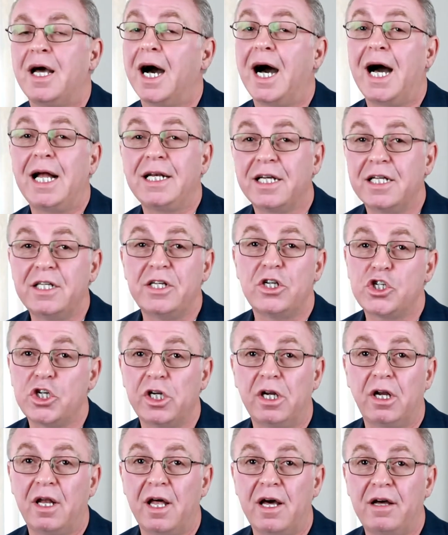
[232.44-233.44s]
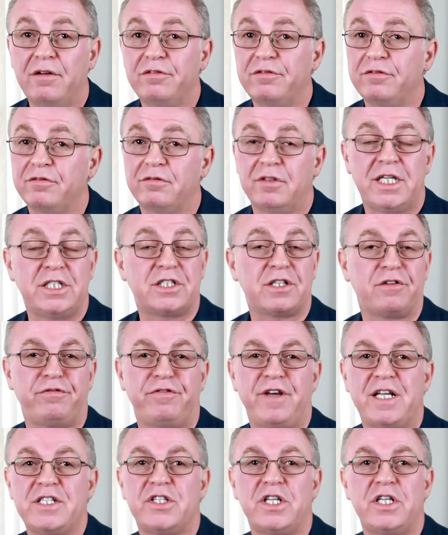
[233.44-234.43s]
Unconditional love is a
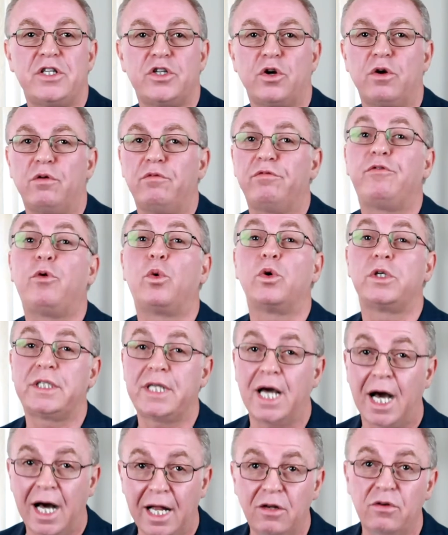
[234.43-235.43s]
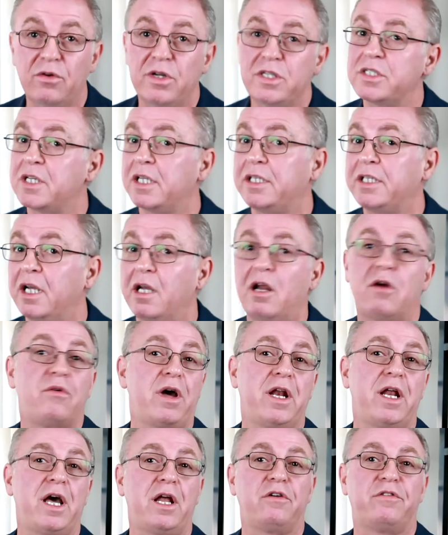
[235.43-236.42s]
fancy term for tolerance until I
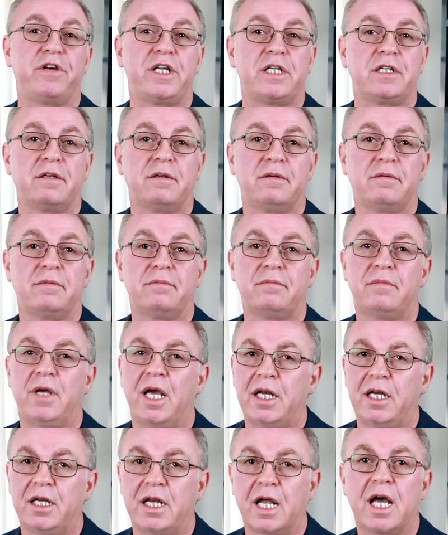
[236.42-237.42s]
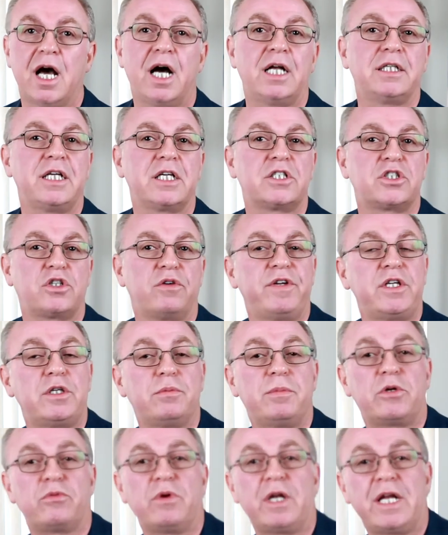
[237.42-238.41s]
run out of it, and in the context of
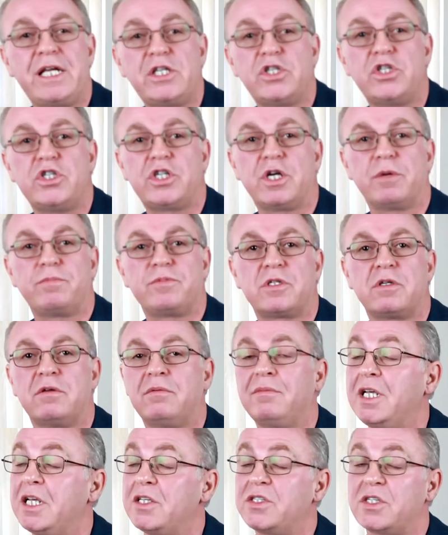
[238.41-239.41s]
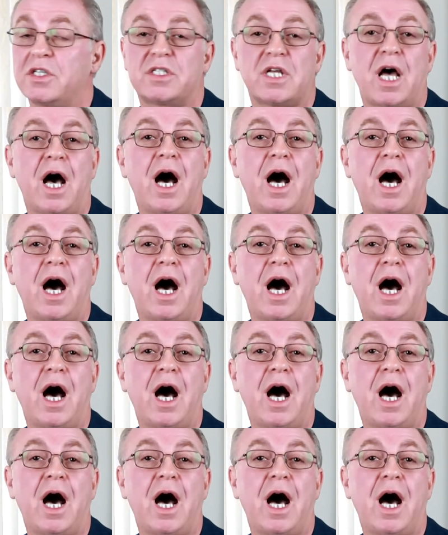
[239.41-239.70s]
intimate relationships is as